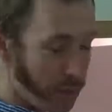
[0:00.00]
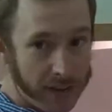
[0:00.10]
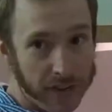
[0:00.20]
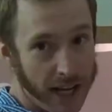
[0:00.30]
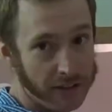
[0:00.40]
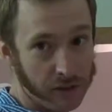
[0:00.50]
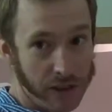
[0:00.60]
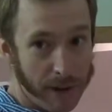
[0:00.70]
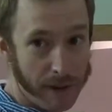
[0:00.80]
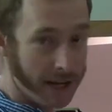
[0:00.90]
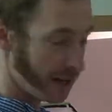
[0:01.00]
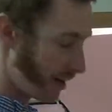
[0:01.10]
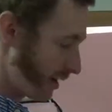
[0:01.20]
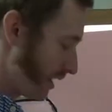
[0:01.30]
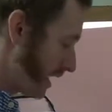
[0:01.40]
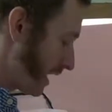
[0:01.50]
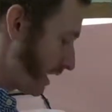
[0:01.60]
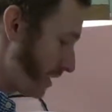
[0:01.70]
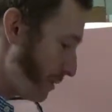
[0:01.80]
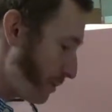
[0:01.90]
breast cancer. Think pink.
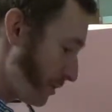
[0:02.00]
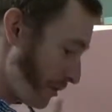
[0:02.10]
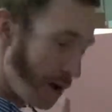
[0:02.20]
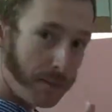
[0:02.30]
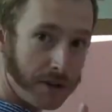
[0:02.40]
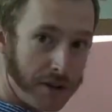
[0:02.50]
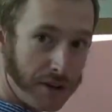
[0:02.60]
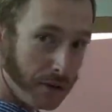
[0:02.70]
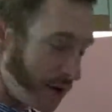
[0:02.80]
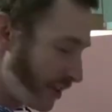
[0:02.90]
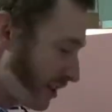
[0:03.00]
I hope you do. Get